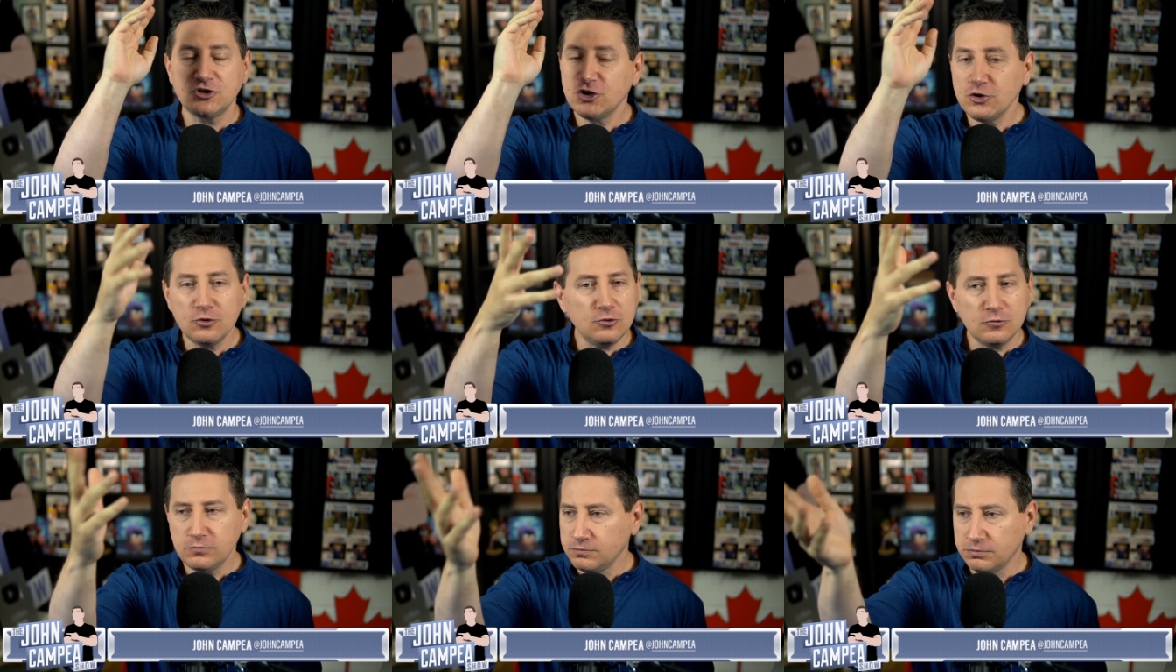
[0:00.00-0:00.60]

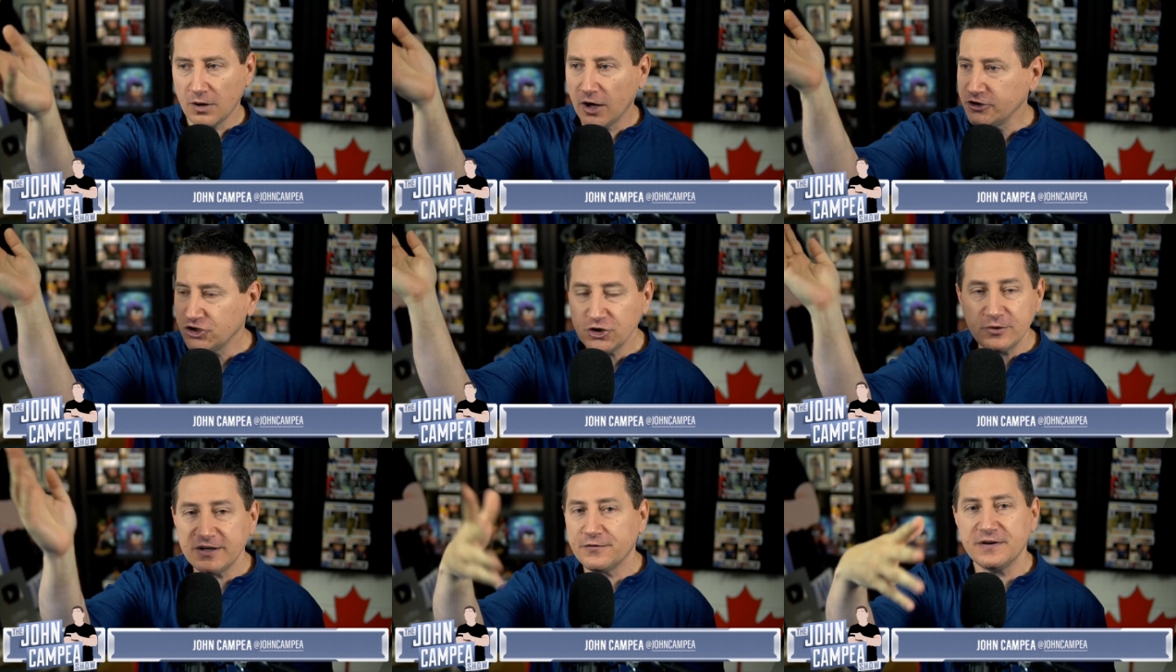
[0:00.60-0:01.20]
two
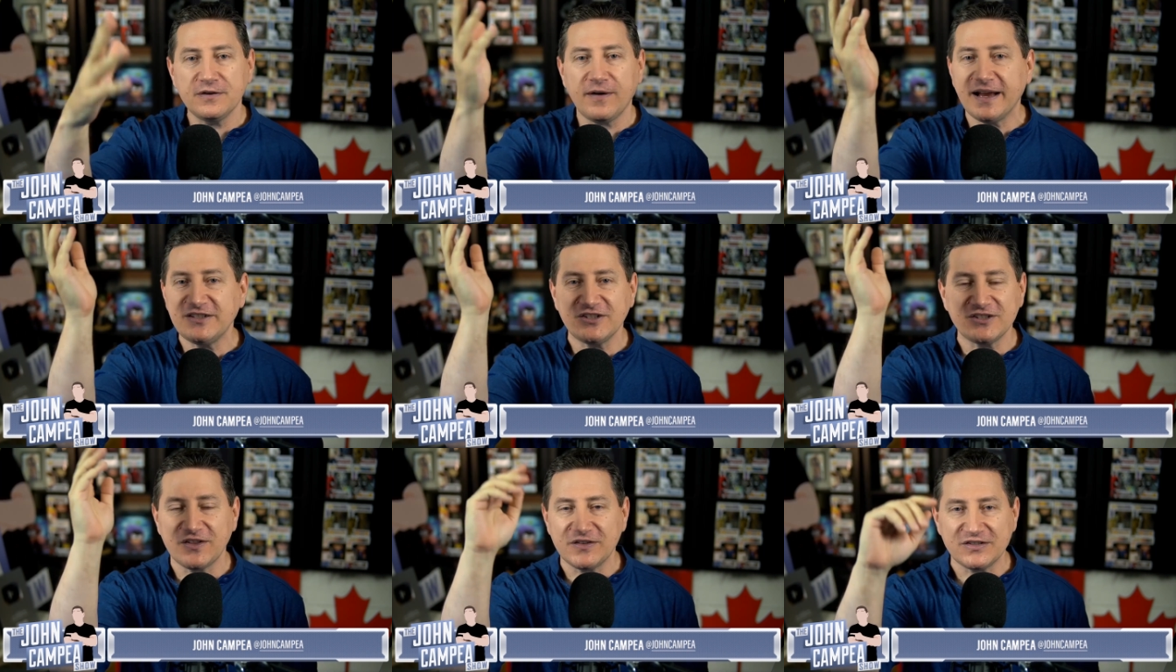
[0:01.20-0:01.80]
on two different
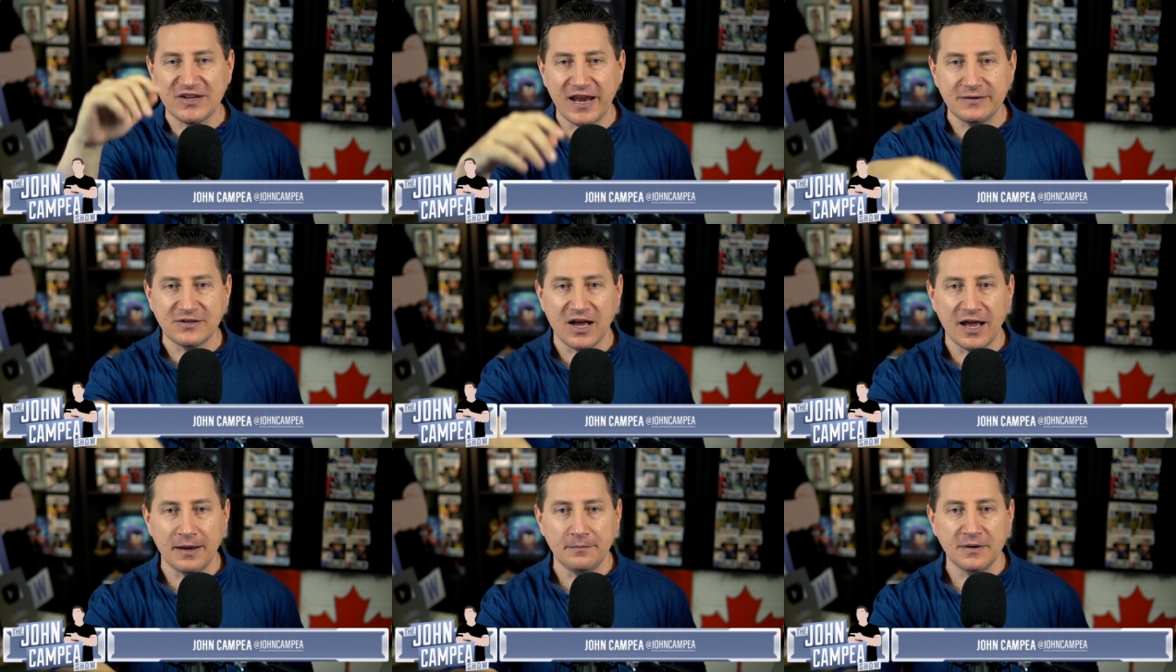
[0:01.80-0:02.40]
devices at the
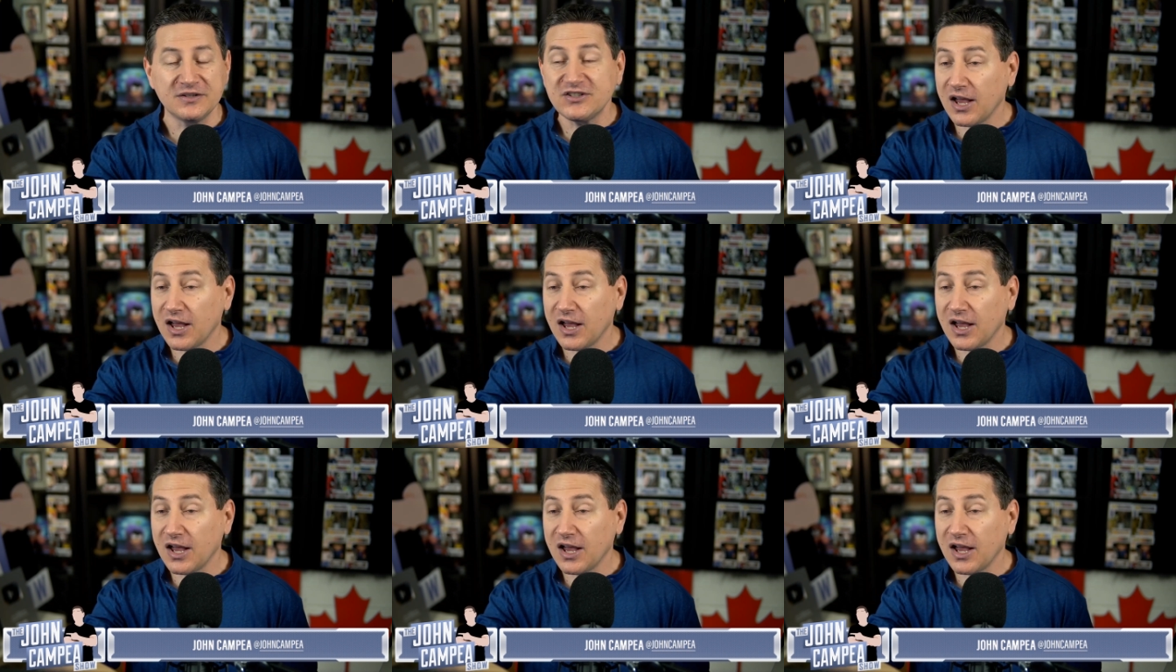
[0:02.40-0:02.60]
same time.